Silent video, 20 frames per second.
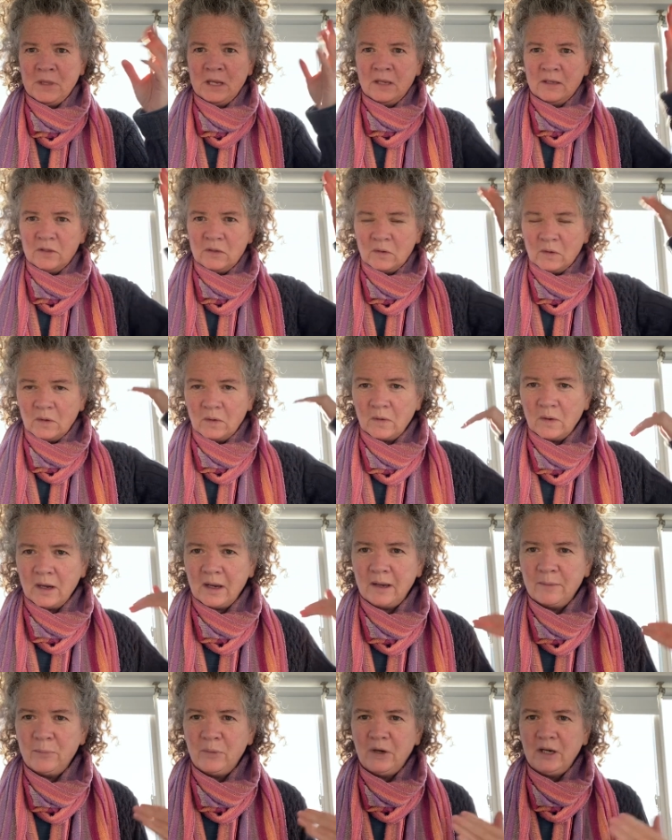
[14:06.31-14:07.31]
So
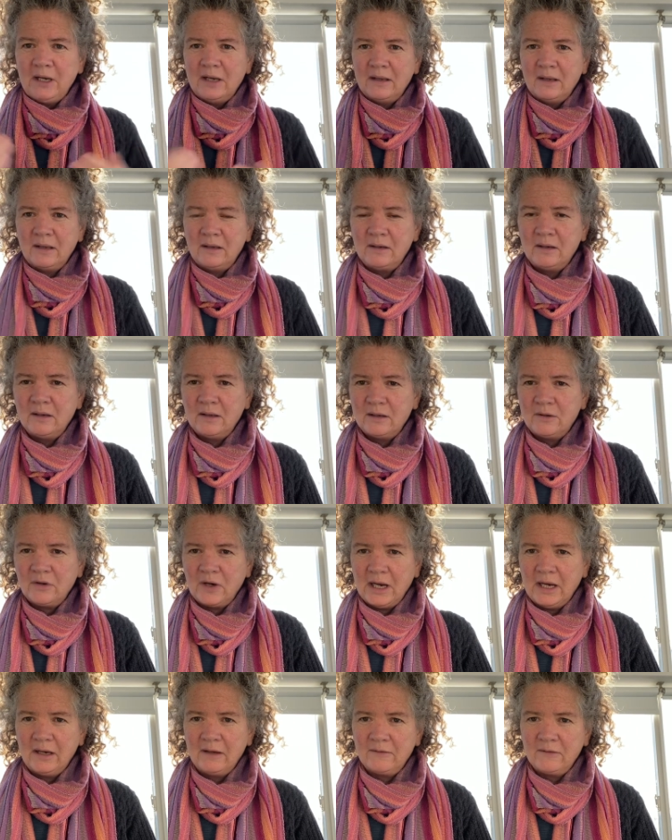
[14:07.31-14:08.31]
I'm bringing the
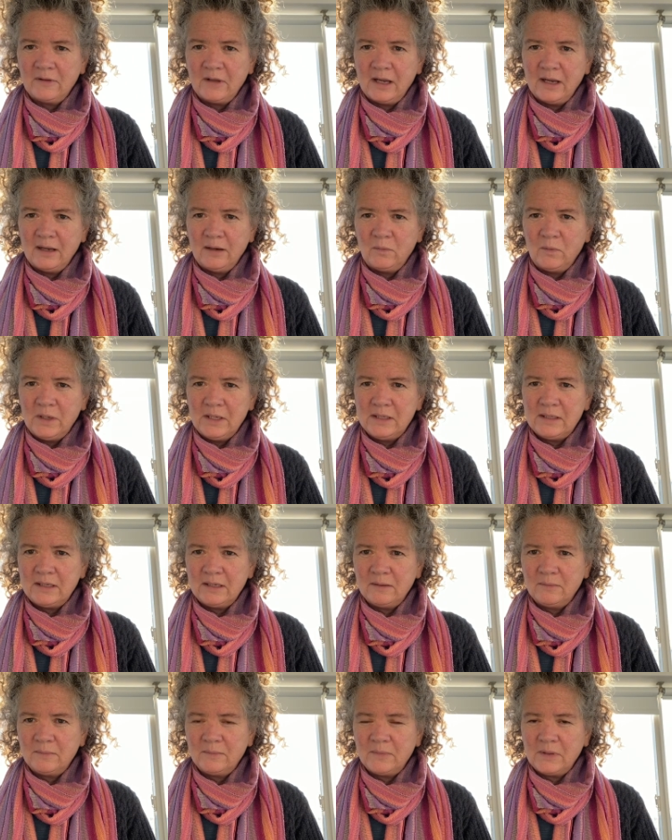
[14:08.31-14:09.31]
dragonfly wisdom